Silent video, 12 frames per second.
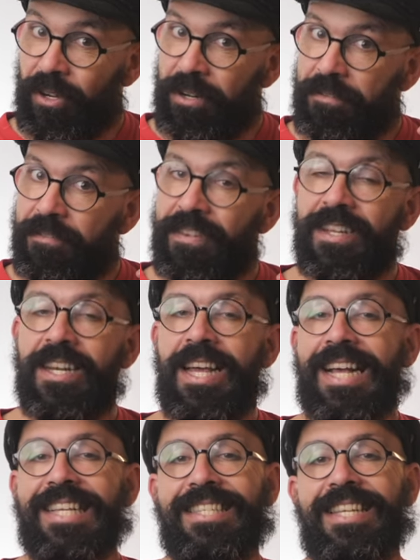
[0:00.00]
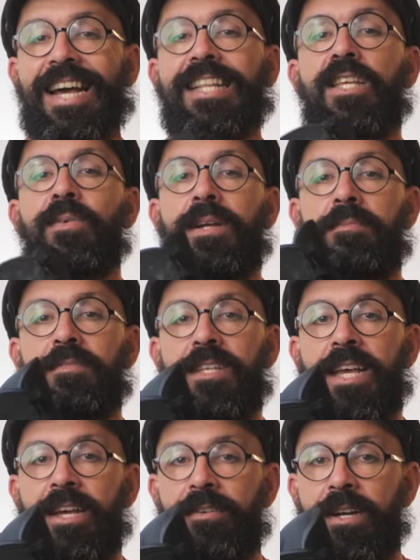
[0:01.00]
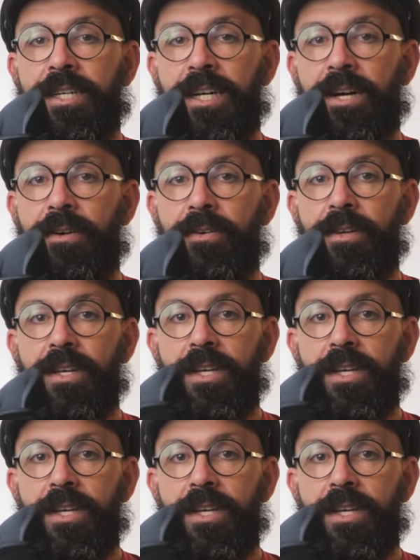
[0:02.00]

gotta feel exactly what I'm saying right now.